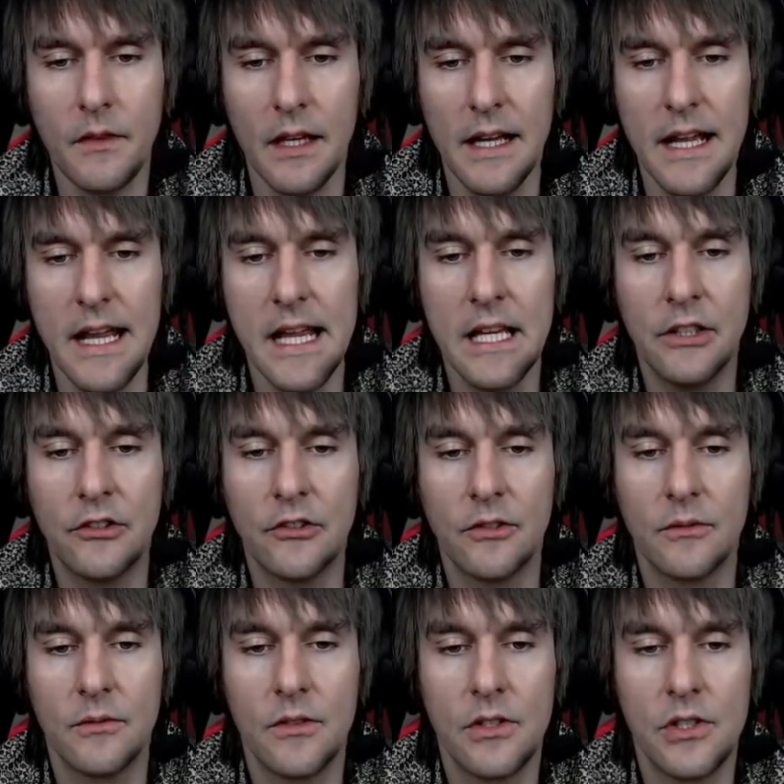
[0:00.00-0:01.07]
is
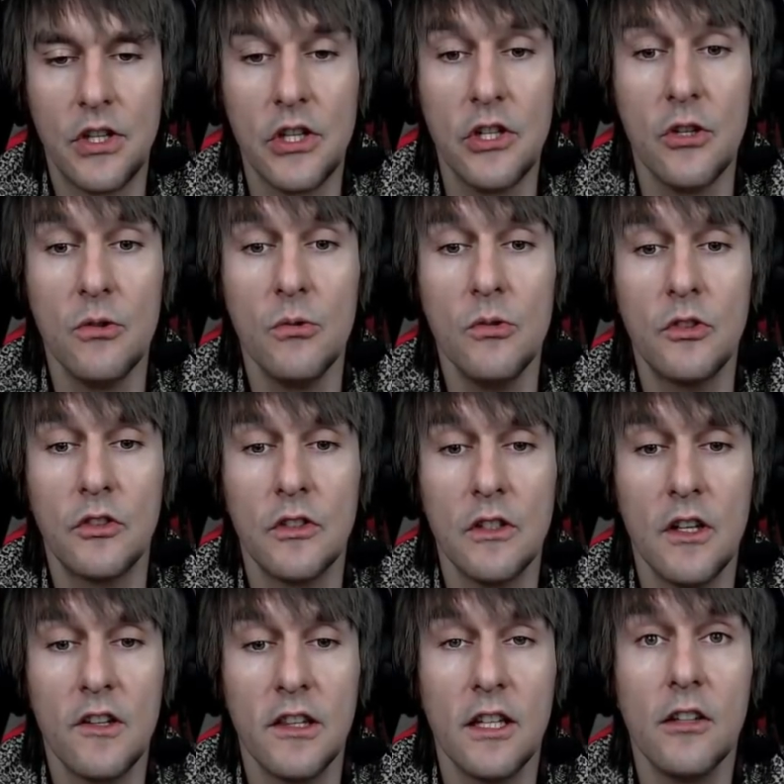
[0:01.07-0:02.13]
to use
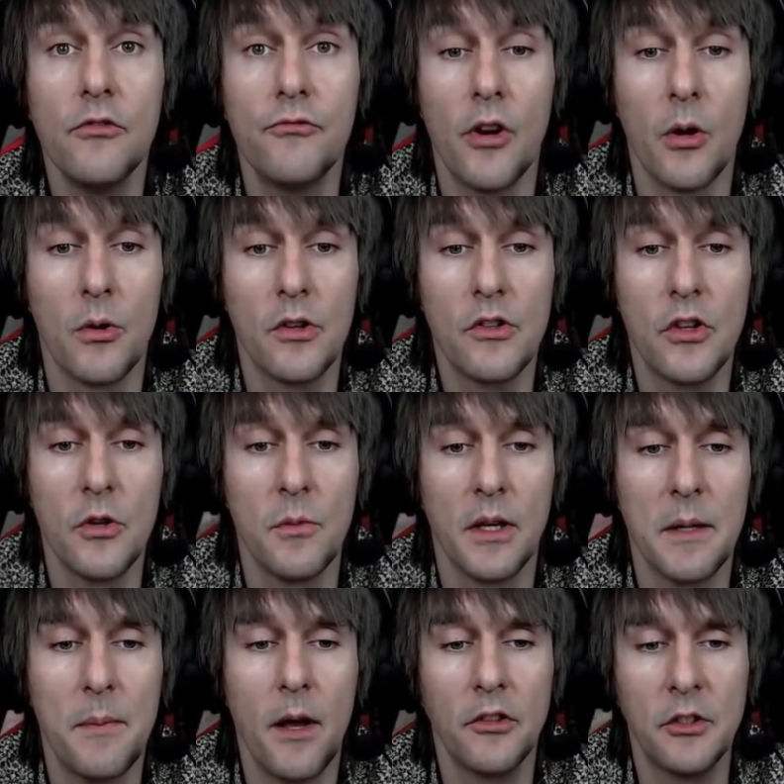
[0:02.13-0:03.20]
as little road as
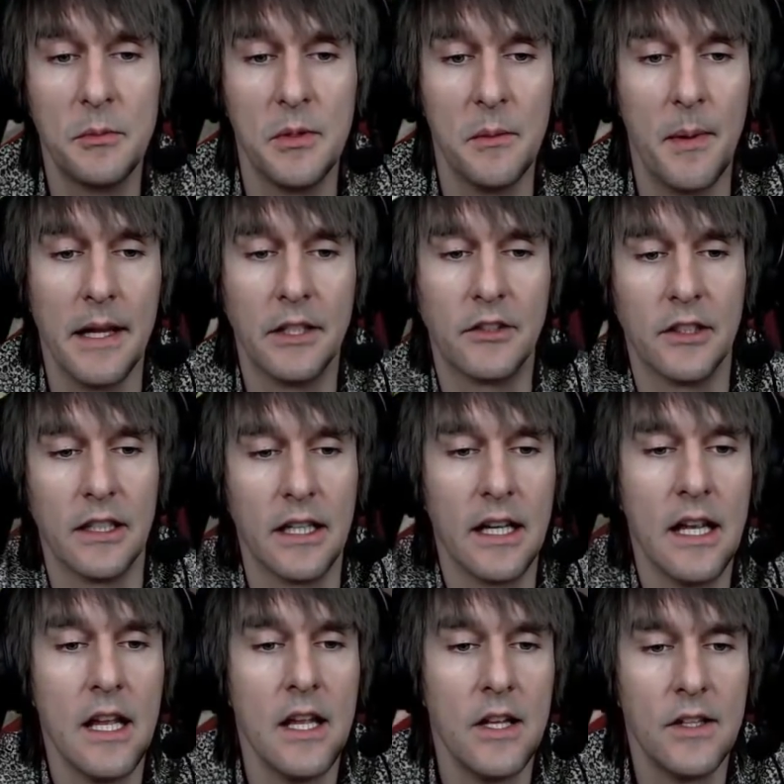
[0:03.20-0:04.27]
humanly possible, basically.
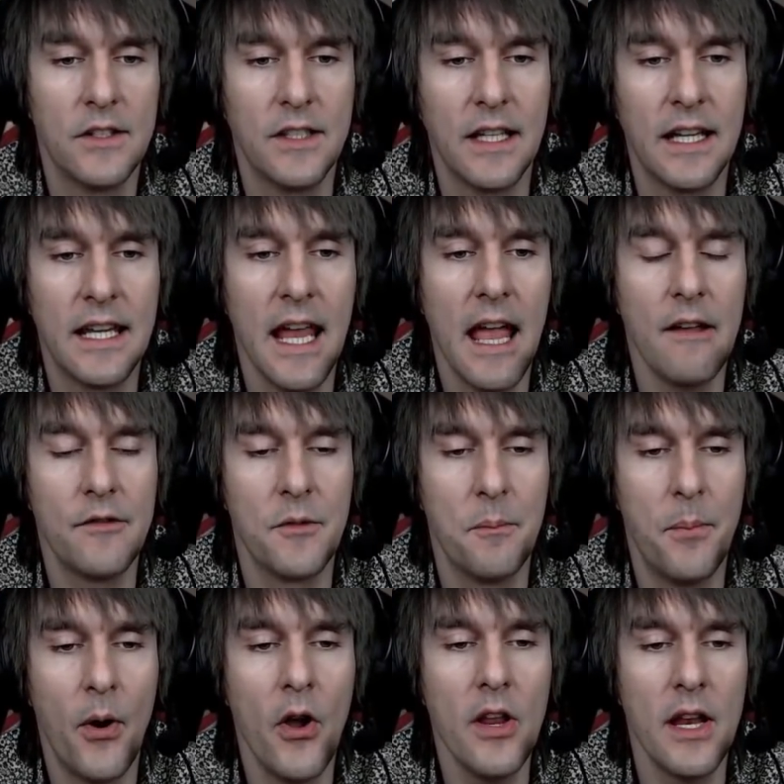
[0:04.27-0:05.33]
To get
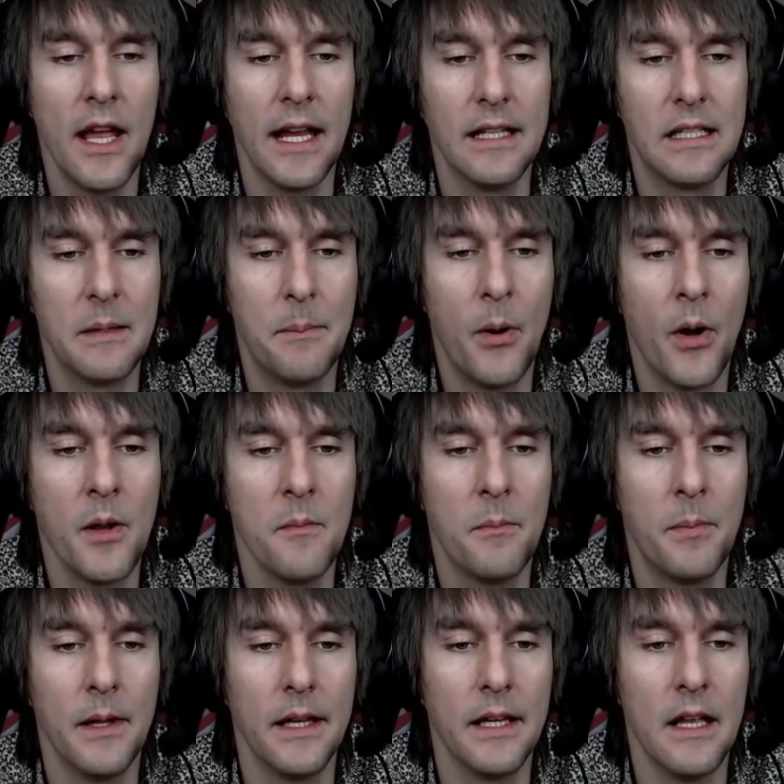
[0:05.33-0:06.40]
from point A to point
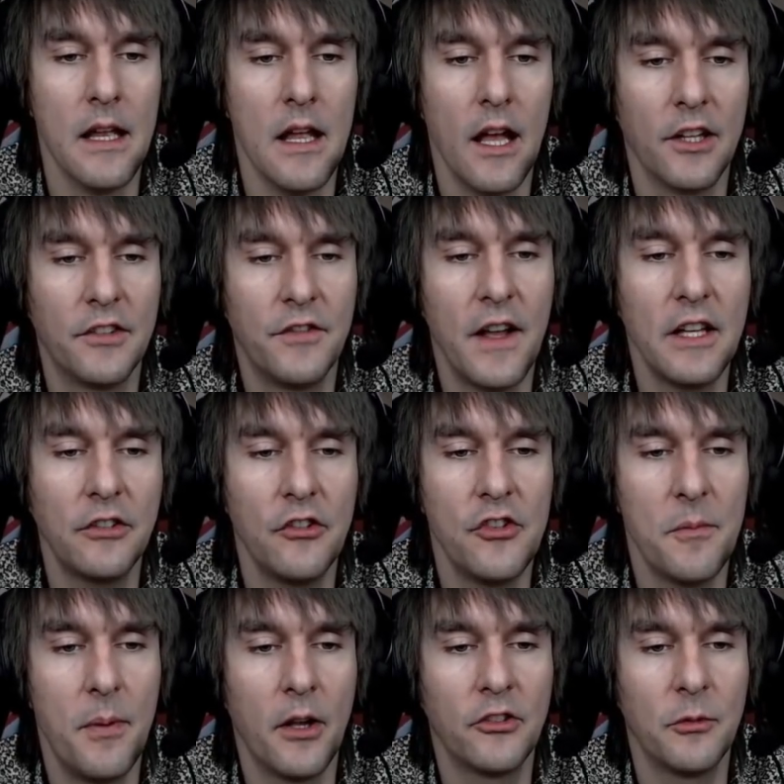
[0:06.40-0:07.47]
B as fast as
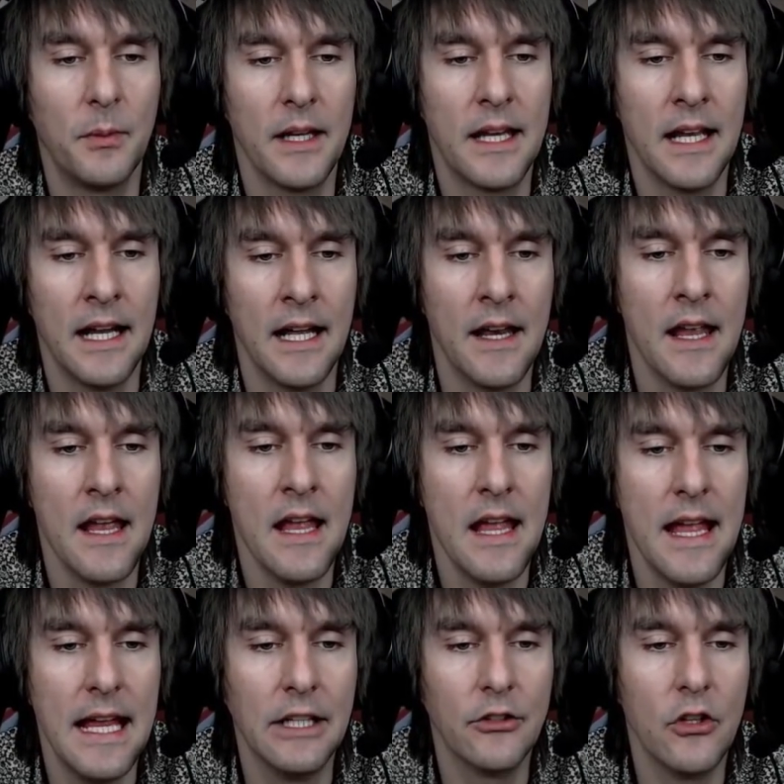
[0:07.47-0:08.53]
you possibly can
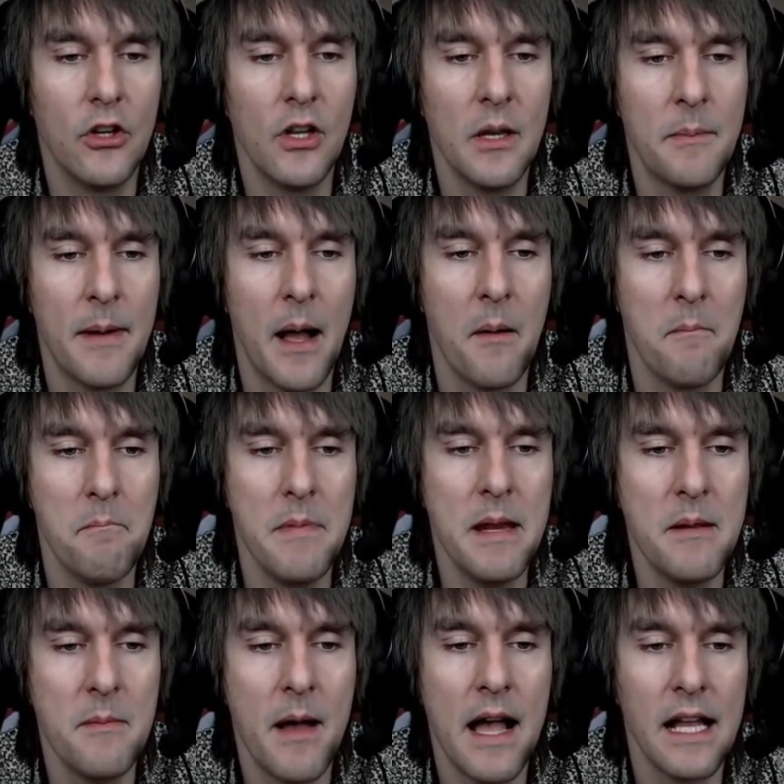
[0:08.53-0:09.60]
is all about
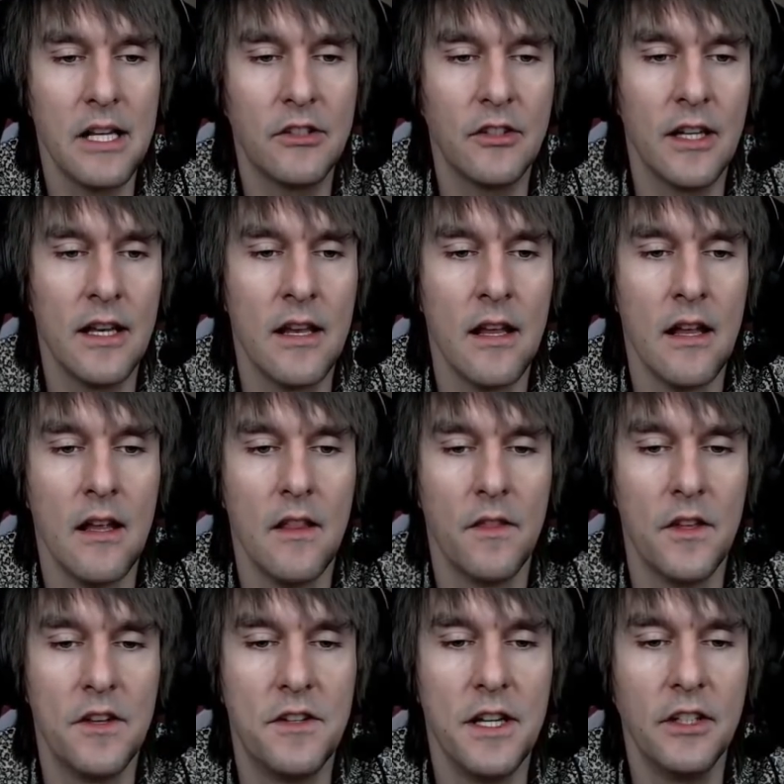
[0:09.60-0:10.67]
minimising
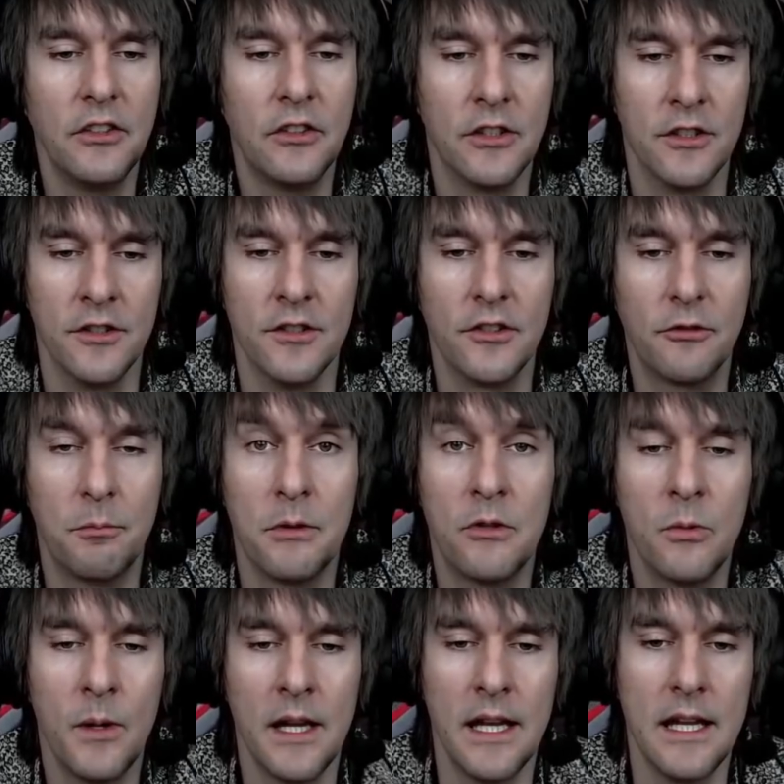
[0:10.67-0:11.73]
the distance
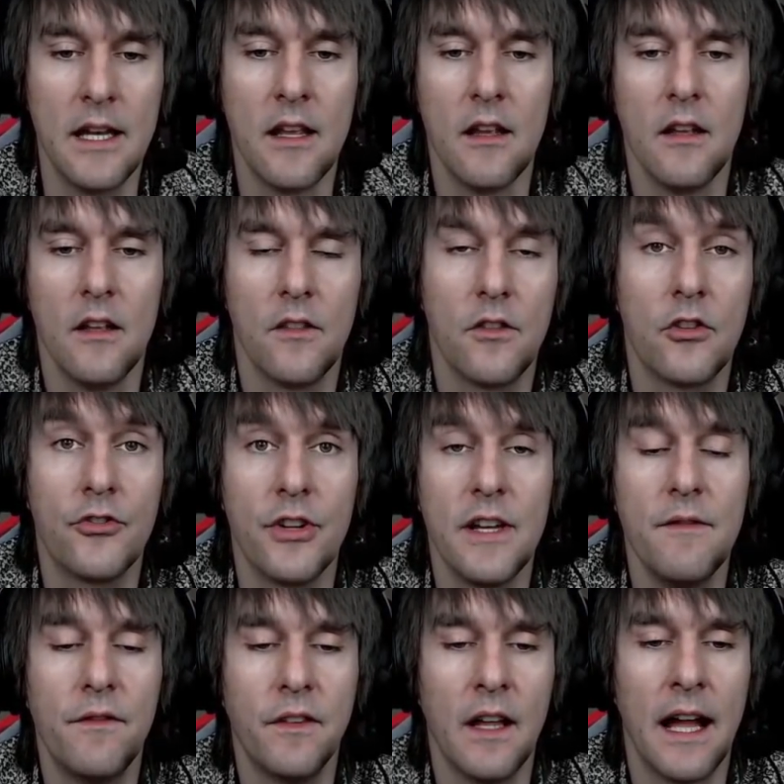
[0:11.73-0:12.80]
between the
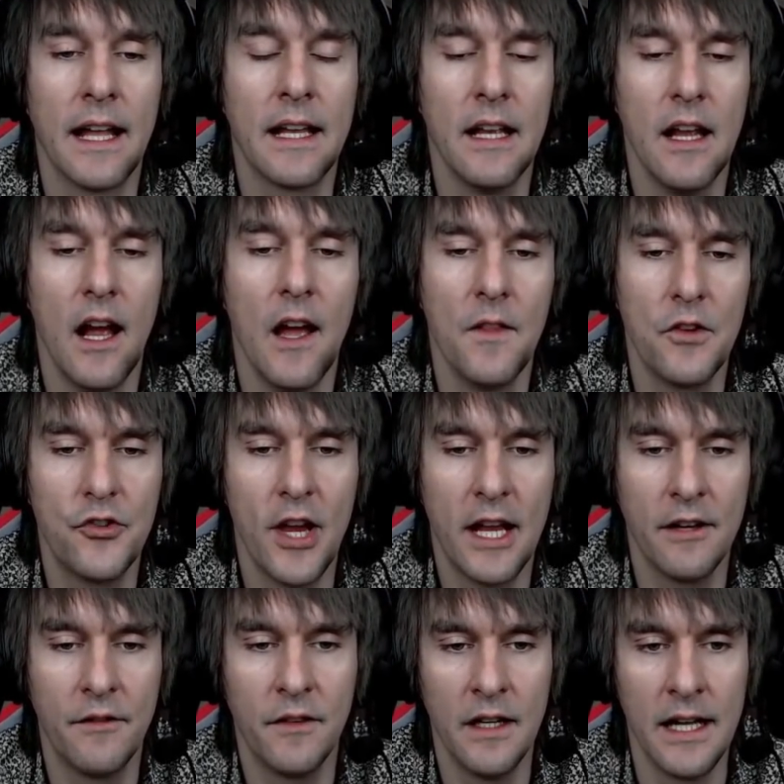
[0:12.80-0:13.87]
green flag and the
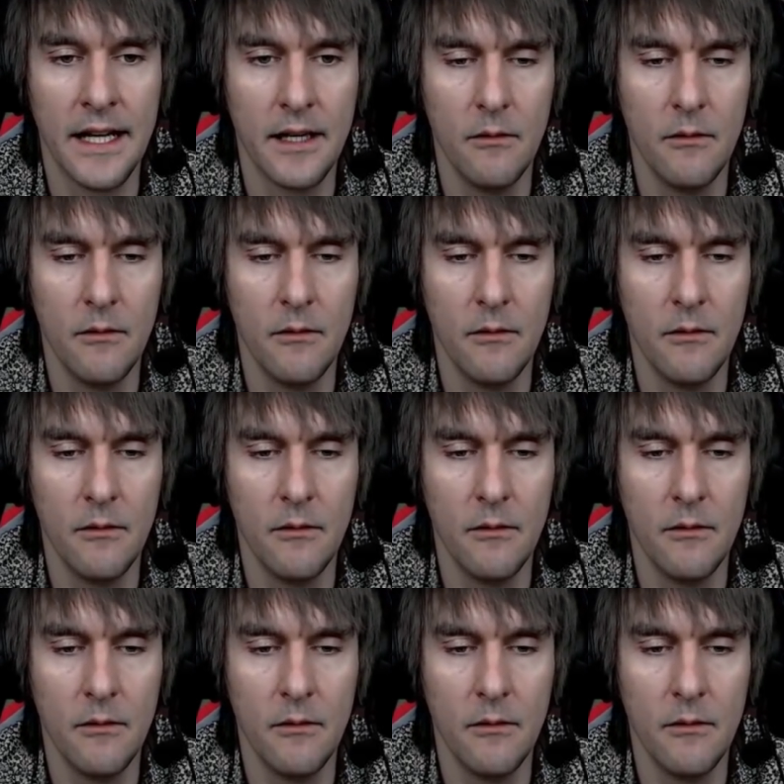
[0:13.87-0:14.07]
checkered flag.